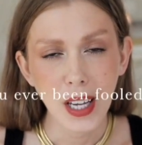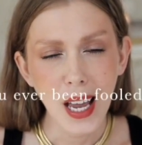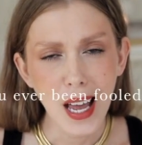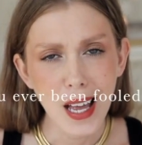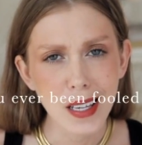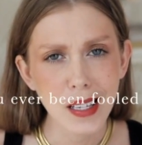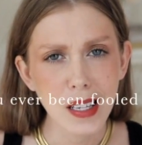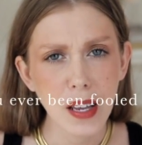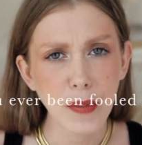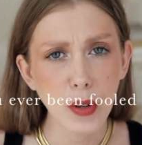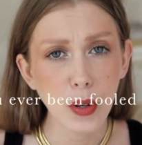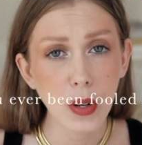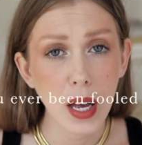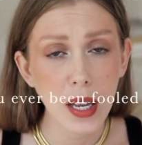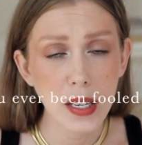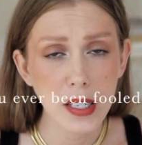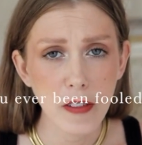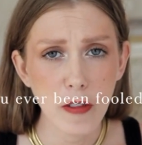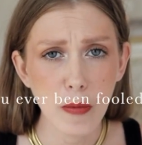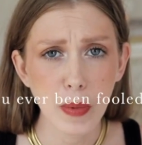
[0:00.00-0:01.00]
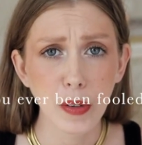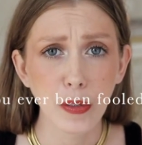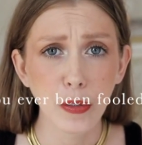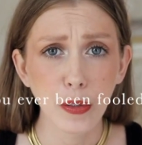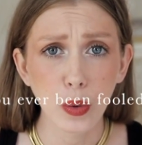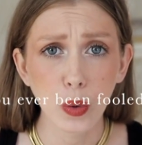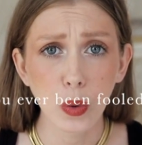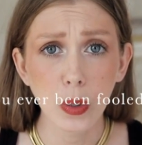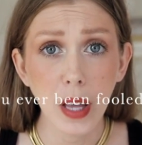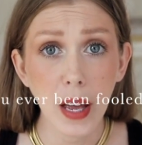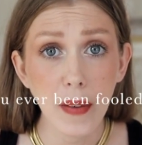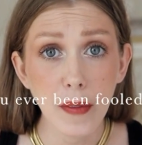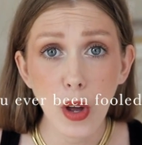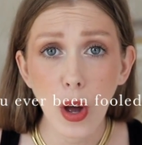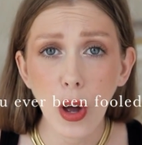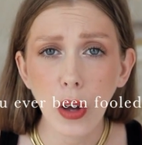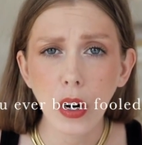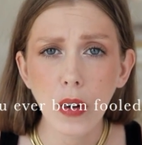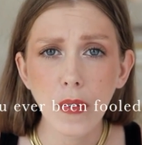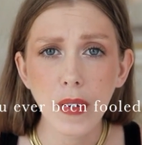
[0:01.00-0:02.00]
Yes, have you guys ever been fooled? Have you
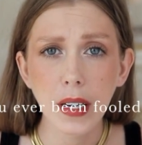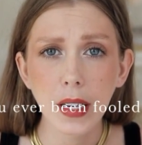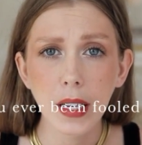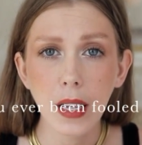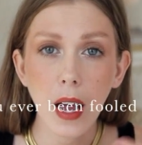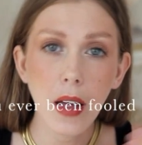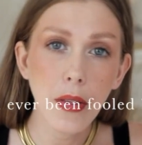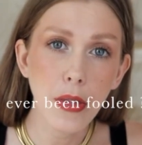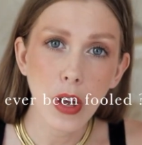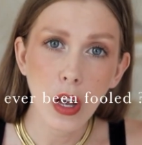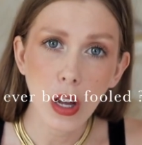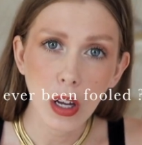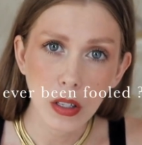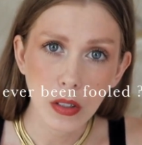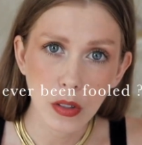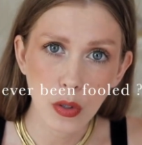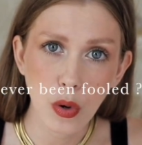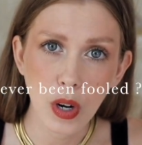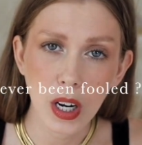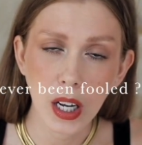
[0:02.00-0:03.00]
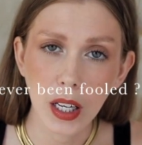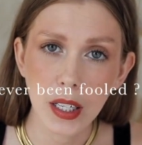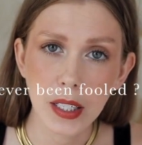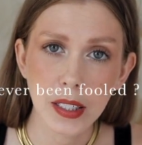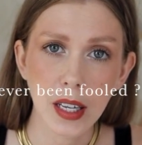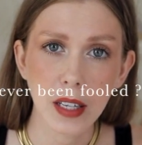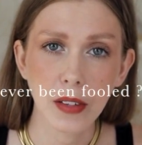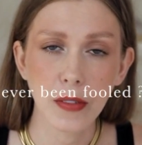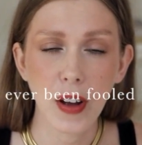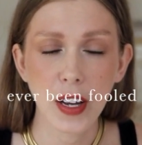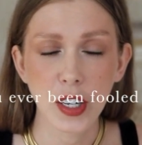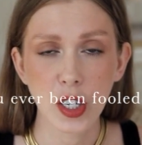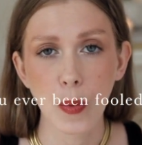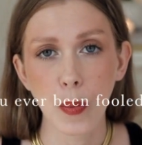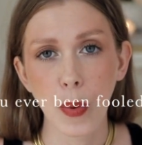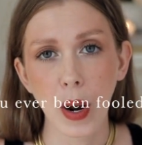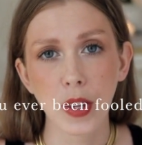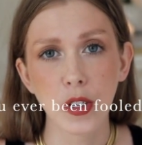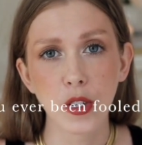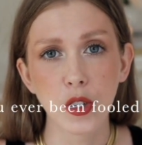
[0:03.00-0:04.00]
heard of any other tricks that fashion
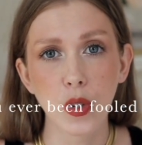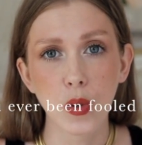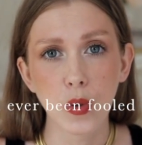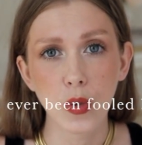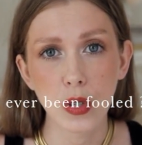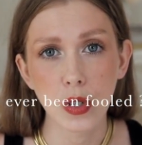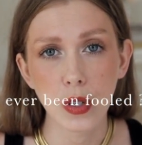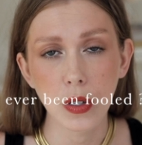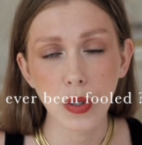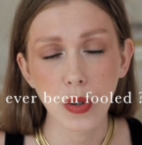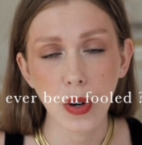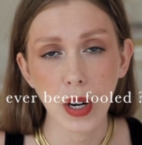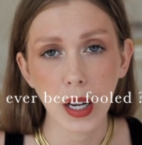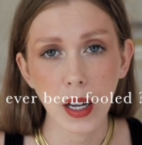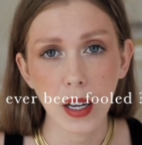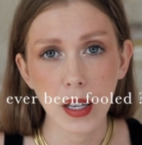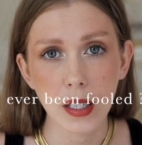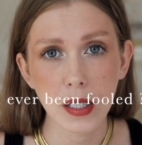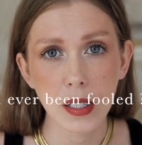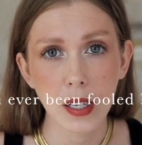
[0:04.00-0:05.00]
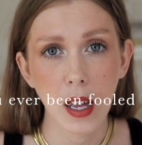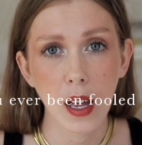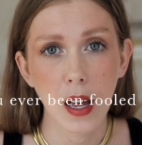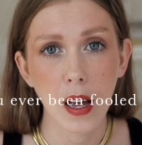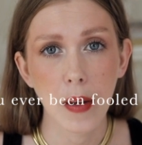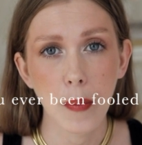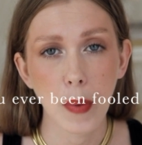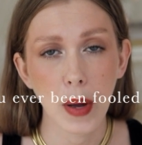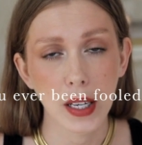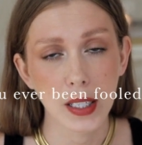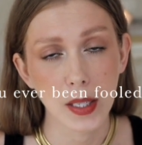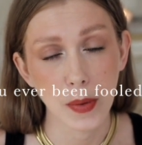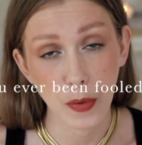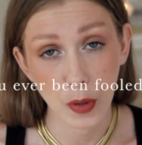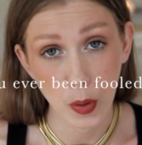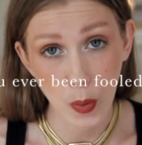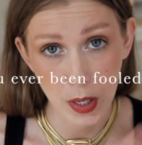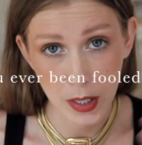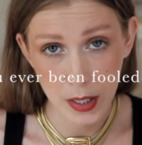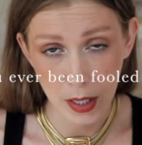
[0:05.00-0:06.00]
brands use to trick us except for
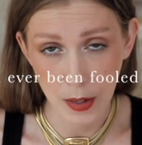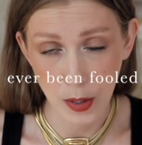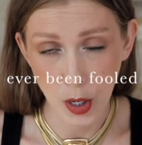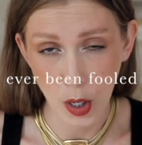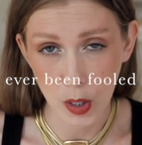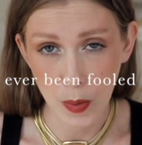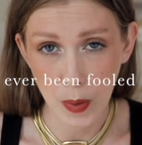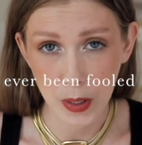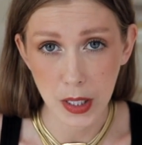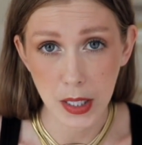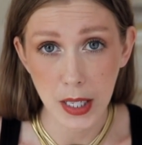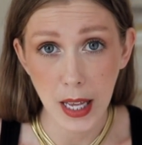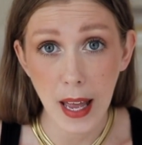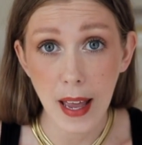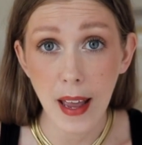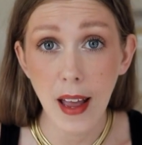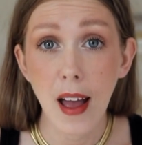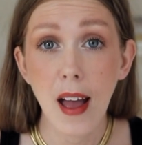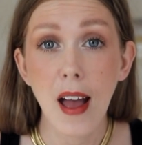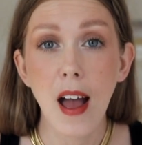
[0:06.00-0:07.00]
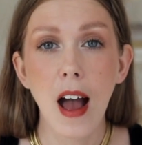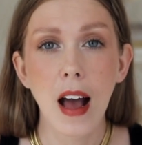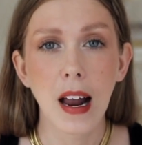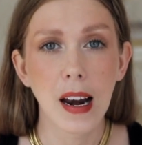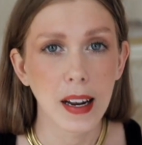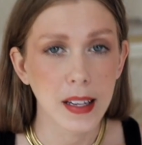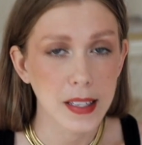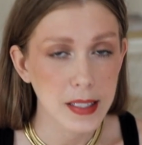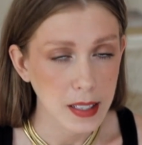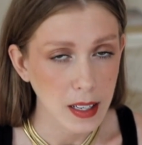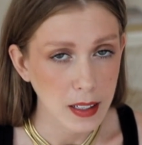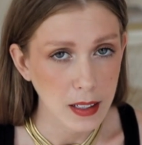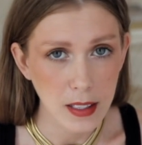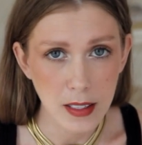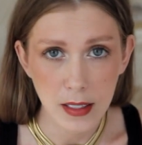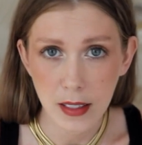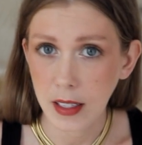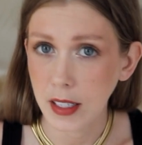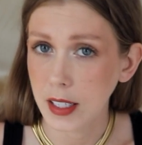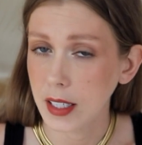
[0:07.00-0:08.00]
the ones that I talked about today. Let's get this
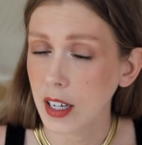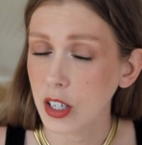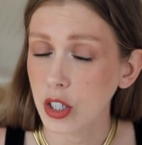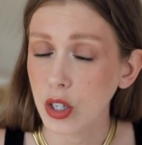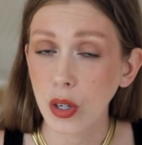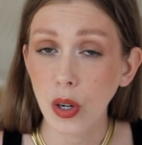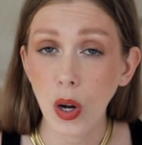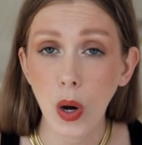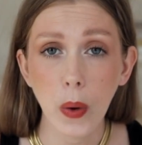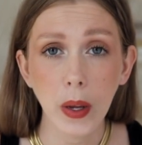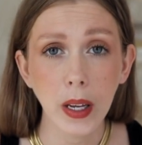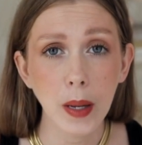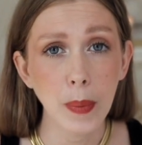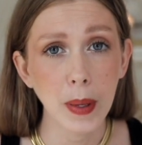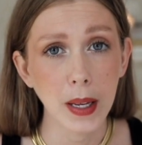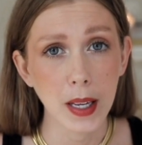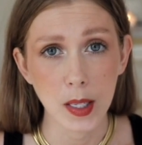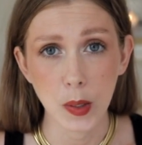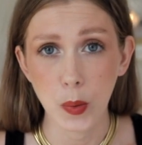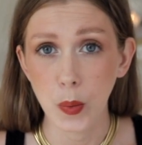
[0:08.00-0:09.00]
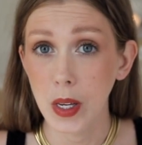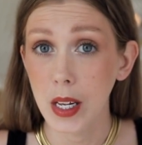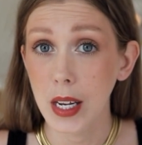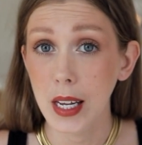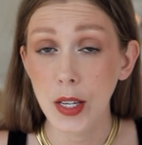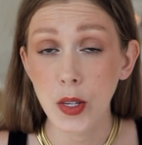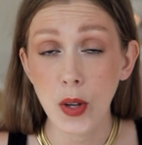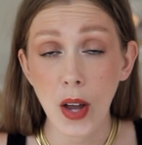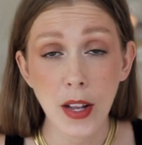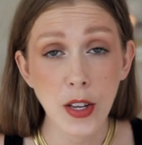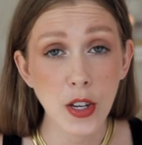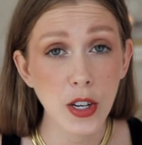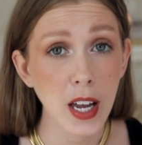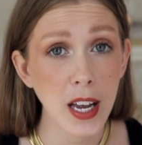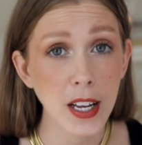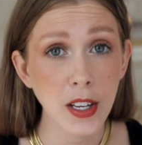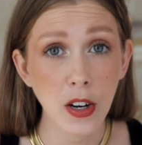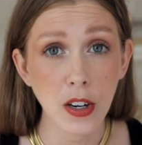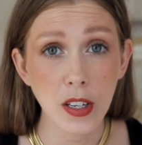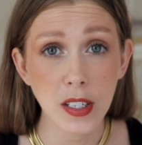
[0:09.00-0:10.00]
discussion going because we need to
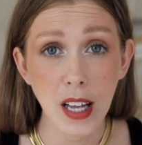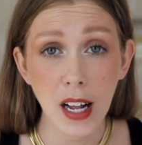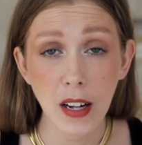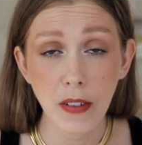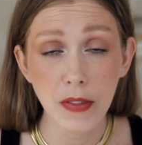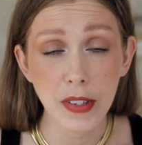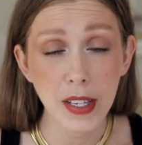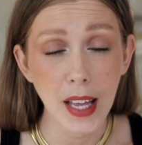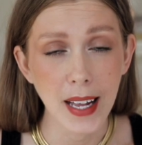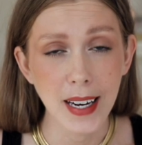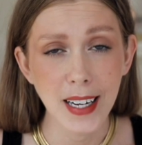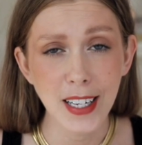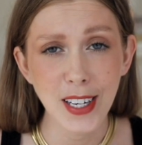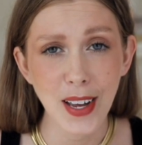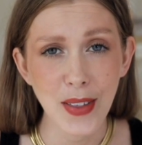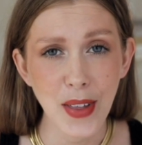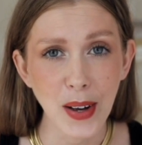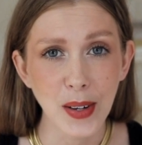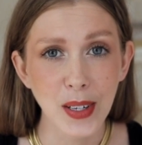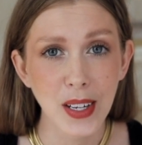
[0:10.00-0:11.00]
educate ourselves and each other.